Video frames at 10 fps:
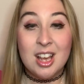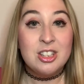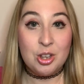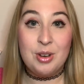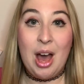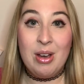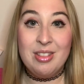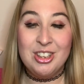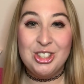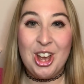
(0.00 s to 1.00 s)
So now
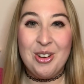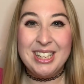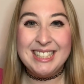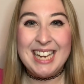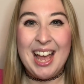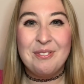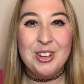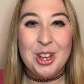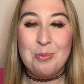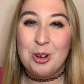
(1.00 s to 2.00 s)
in the show, it's time
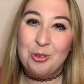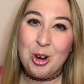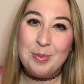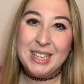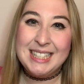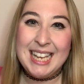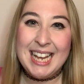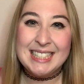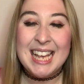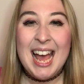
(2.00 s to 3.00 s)
for their
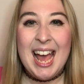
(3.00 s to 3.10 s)
performances.